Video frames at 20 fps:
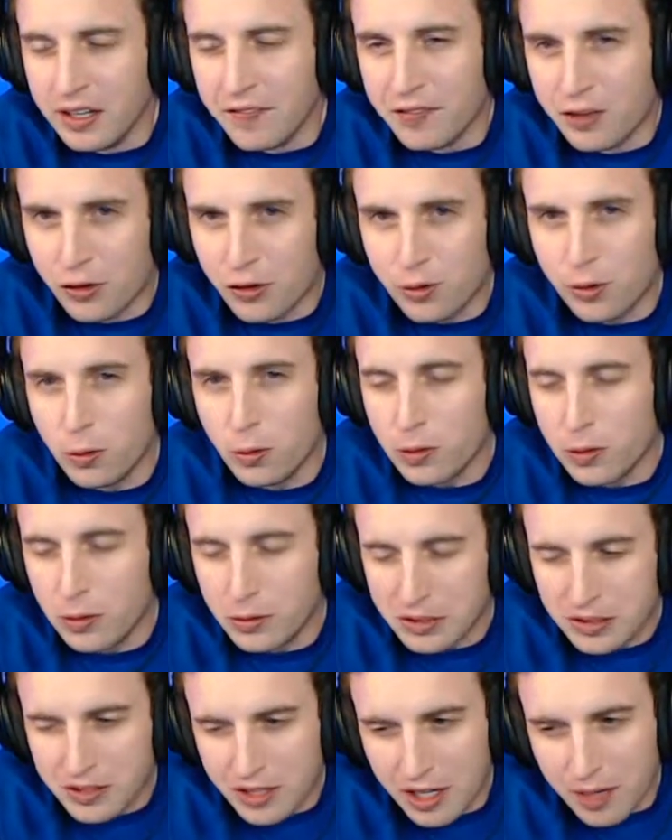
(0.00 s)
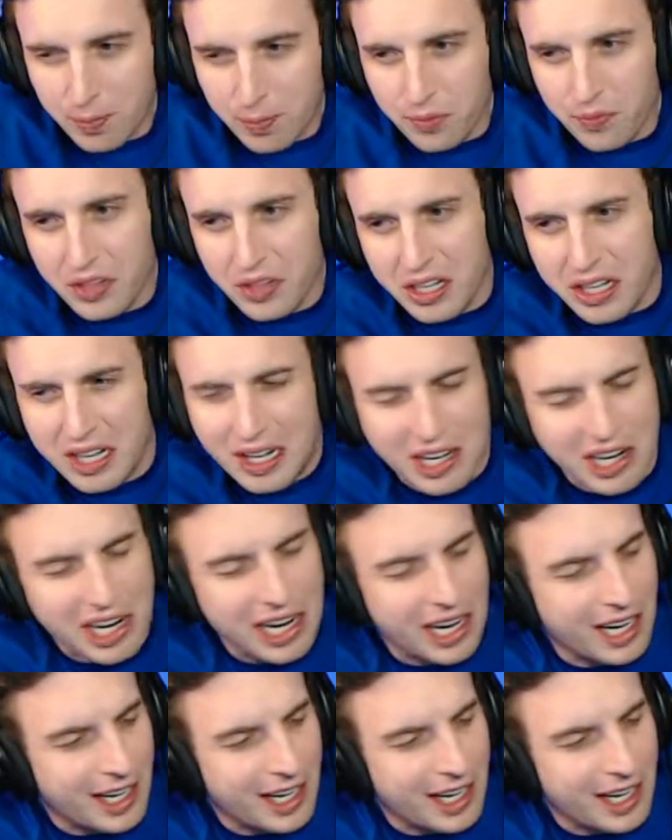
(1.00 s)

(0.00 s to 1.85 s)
Your throat closes up.